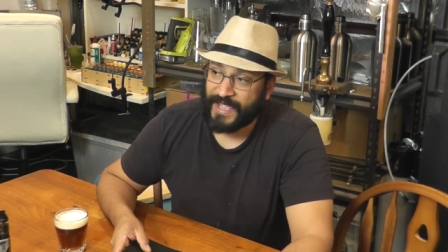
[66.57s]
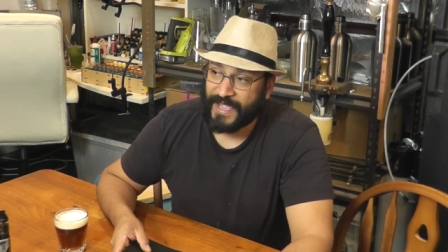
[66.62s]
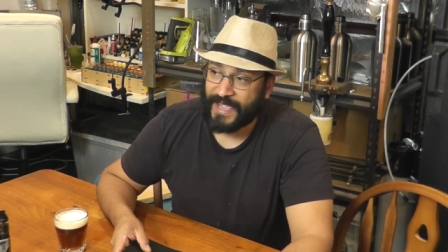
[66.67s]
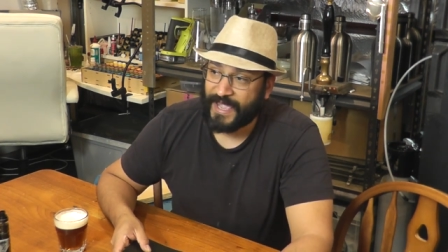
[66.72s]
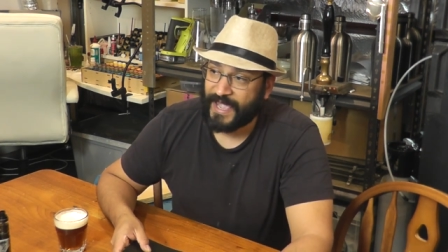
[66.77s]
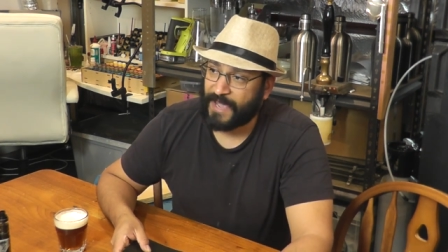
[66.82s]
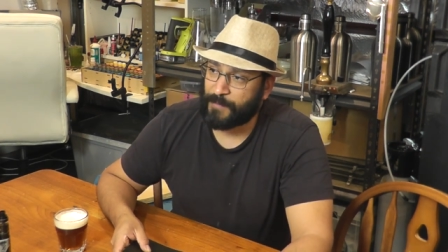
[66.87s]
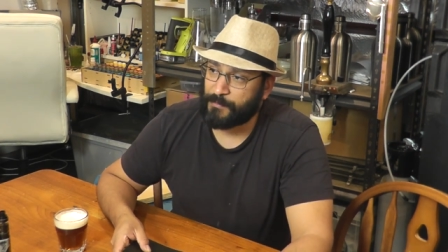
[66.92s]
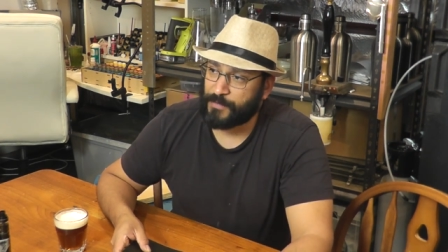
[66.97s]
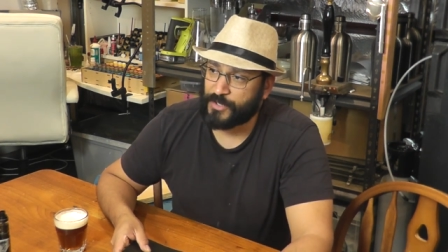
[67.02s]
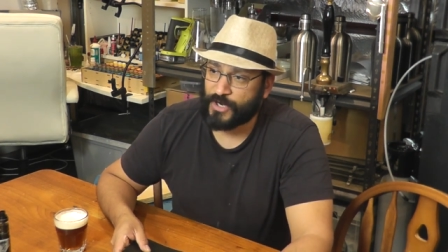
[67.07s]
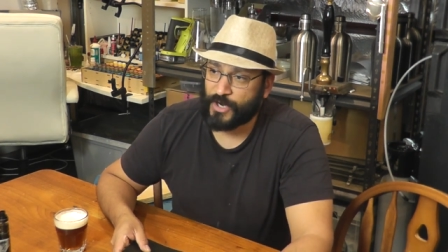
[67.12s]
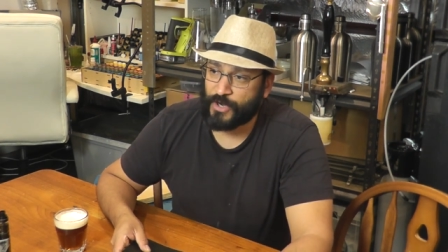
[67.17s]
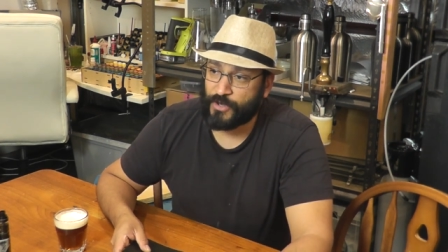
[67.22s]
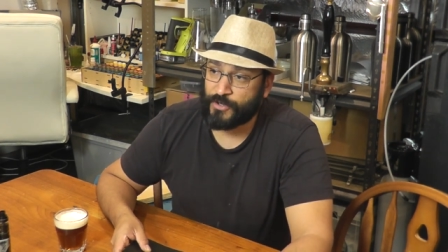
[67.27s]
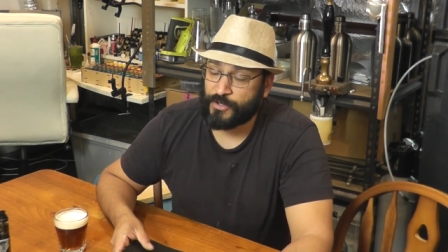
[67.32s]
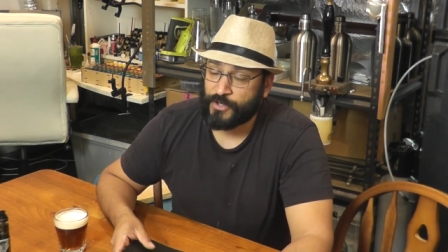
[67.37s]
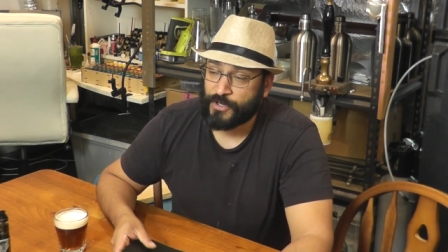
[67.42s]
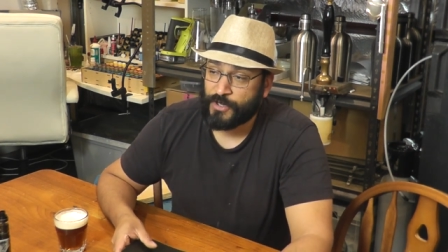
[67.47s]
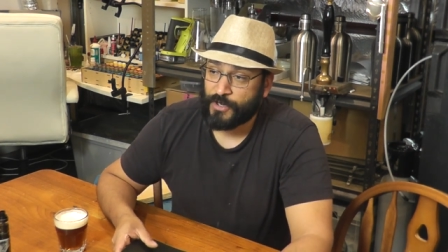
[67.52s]
Um, you
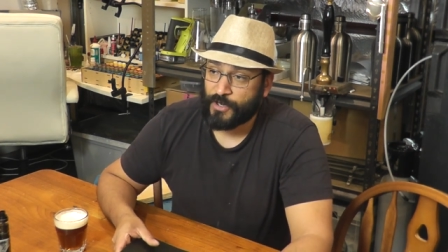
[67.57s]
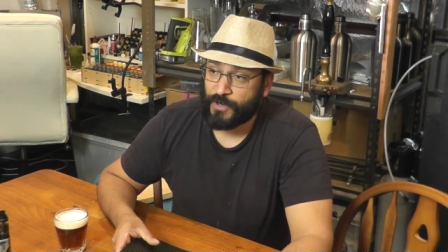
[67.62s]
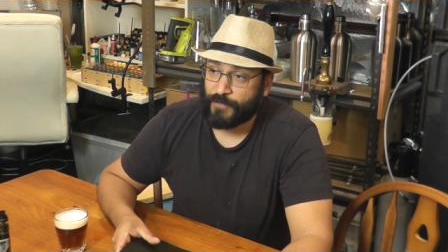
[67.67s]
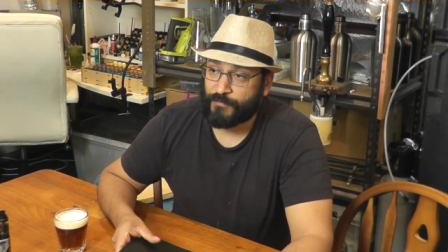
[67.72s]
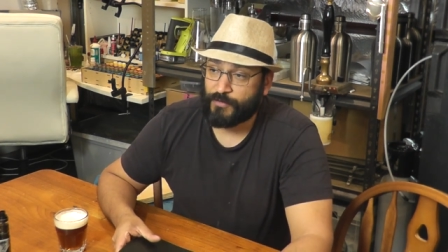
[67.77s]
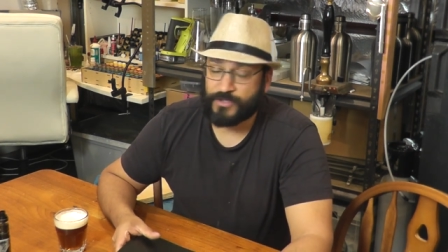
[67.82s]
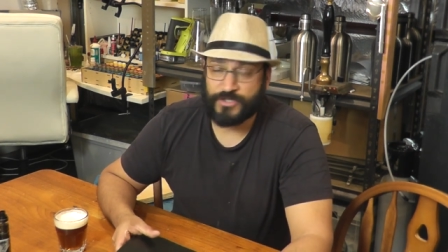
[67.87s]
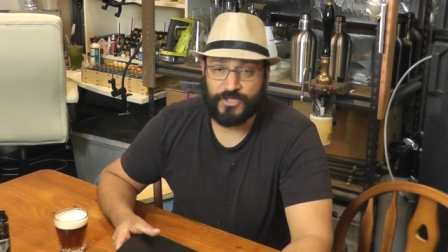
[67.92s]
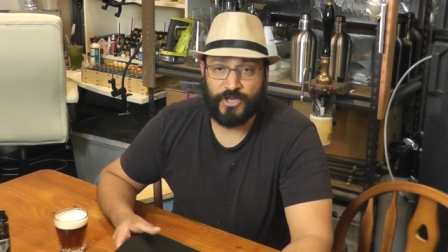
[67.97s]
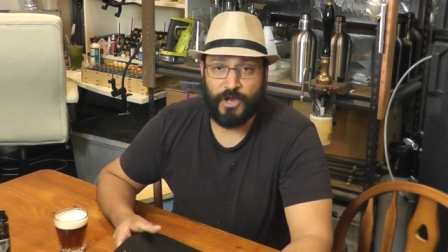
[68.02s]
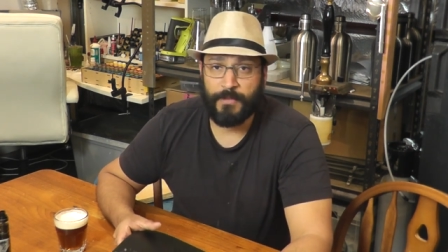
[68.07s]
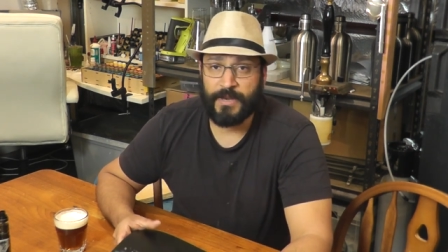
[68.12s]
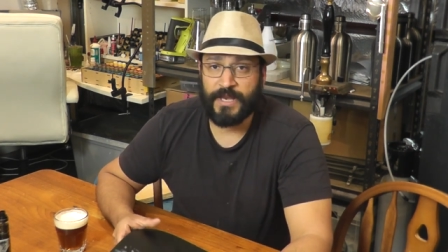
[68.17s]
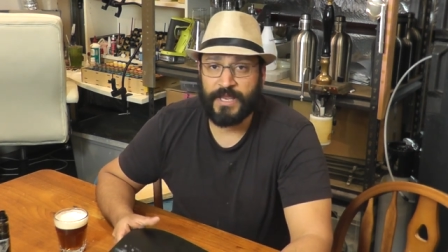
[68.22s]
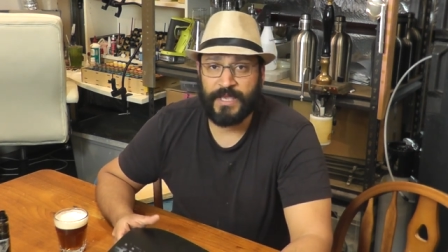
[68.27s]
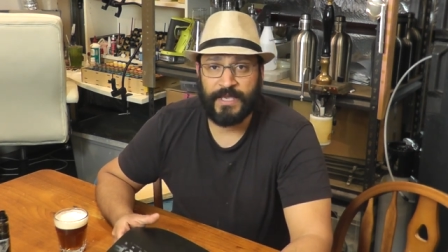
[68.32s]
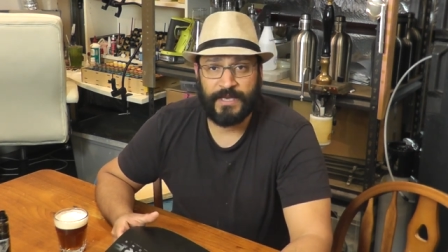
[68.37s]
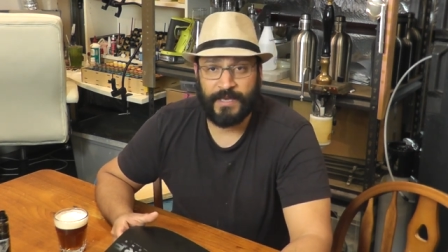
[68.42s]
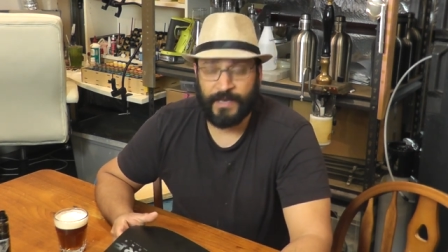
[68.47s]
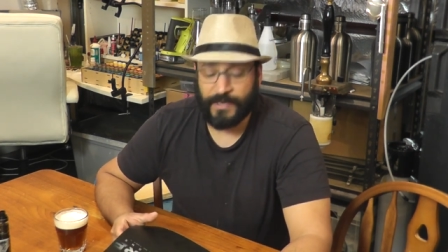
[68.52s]
know, I've got so
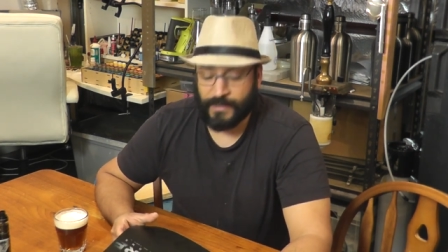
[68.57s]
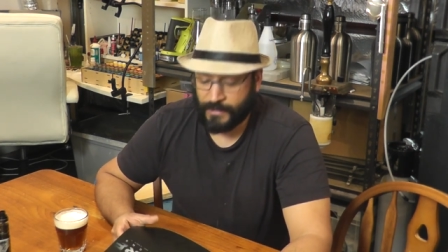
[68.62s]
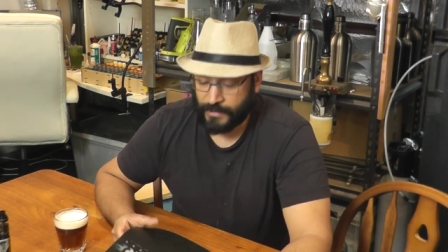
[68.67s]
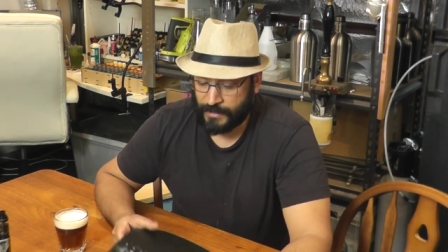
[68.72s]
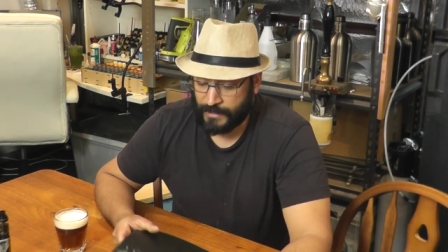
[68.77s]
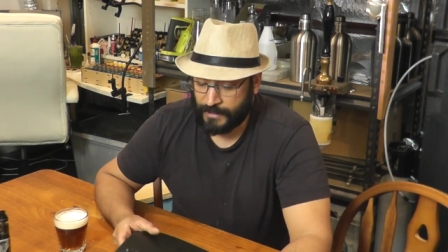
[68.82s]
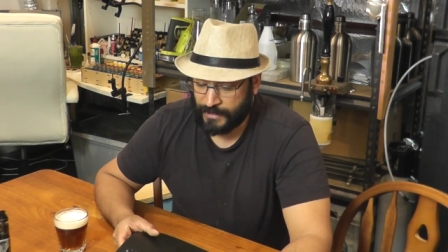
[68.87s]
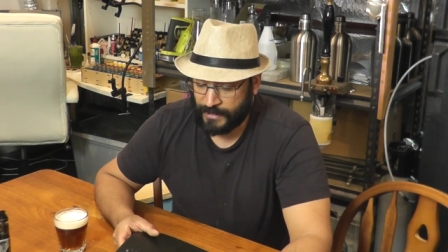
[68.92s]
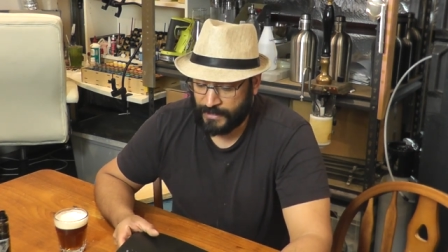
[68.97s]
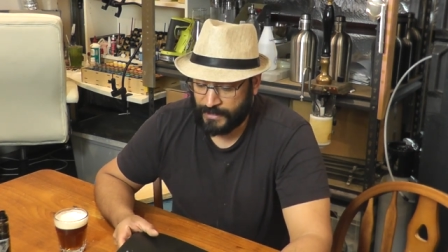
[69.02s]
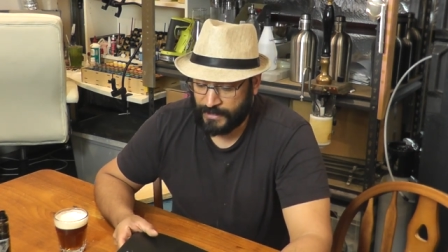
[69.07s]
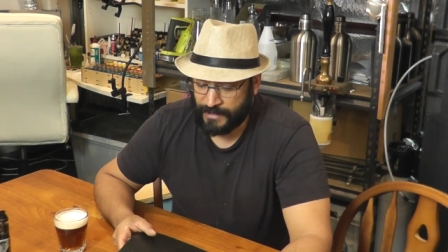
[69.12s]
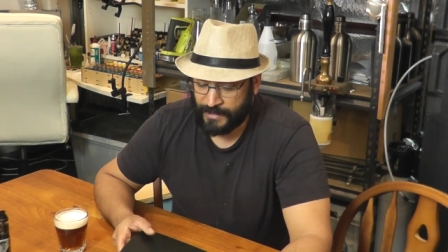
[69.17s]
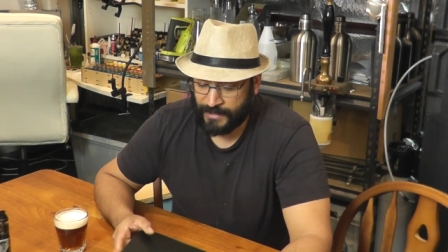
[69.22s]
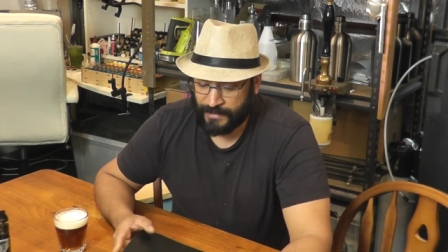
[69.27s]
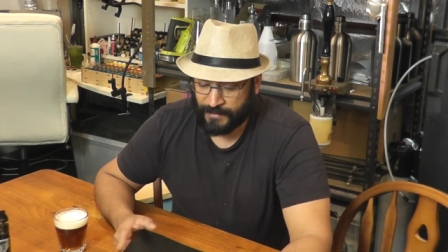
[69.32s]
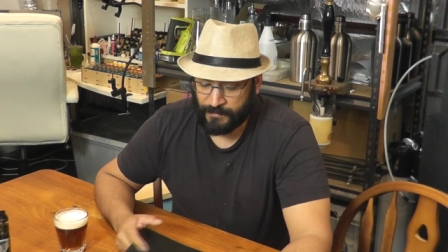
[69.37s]
many uh, uh,